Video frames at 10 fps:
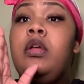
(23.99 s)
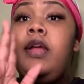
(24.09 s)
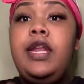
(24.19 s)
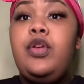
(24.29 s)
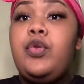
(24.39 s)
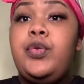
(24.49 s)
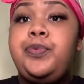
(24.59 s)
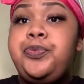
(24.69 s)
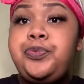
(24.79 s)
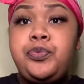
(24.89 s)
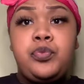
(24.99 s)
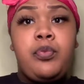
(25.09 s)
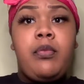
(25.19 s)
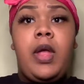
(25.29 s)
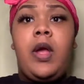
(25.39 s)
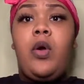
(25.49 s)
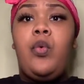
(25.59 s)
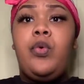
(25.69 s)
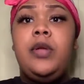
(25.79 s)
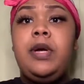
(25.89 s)
Anywho,
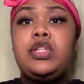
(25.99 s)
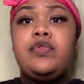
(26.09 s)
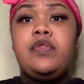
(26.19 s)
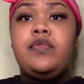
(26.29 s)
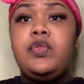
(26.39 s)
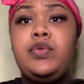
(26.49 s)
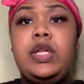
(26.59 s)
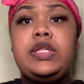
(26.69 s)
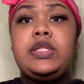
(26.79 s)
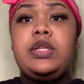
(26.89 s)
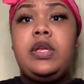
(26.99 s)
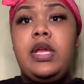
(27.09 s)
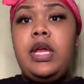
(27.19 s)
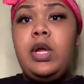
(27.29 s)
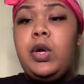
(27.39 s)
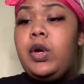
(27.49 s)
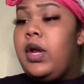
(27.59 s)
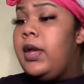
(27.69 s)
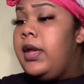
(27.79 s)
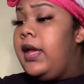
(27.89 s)
we're about to review this here
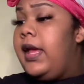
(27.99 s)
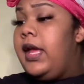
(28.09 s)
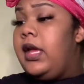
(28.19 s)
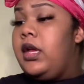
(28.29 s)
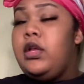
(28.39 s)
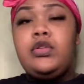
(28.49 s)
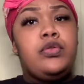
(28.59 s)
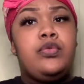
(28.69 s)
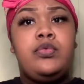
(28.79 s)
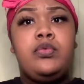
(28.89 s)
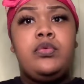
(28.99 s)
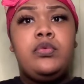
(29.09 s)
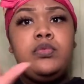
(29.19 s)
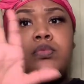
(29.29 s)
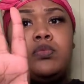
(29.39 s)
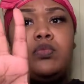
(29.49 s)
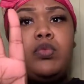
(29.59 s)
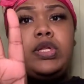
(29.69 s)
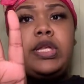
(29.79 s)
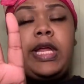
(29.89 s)
and
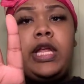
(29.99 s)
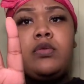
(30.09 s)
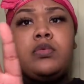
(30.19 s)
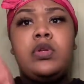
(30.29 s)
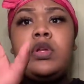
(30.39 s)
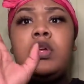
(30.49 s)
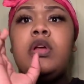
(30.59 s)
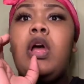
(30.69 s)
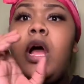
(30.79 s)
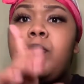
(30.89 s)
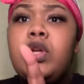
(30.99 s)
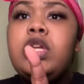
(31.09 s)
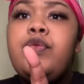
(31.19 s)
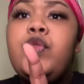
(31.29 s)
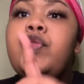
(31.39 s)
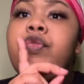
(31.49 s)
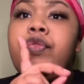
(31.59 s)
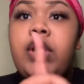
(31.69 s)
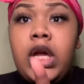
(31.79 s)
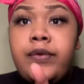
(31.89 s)
one second I'm gonna give you
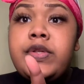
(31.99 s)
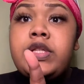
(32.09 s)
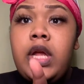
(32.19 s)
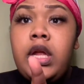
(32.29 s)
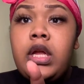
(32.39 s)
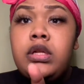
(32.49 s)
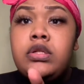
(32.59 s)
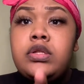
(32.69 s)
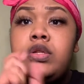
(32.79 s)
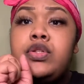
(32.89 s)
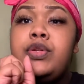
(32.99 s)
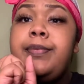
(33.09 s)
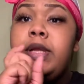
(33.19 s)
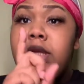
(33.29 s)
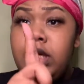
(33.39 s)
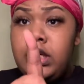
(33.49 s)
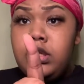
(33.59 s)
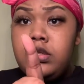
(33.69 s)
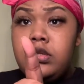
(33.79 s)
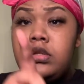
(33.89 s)
five seconds to
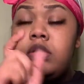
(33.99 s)
please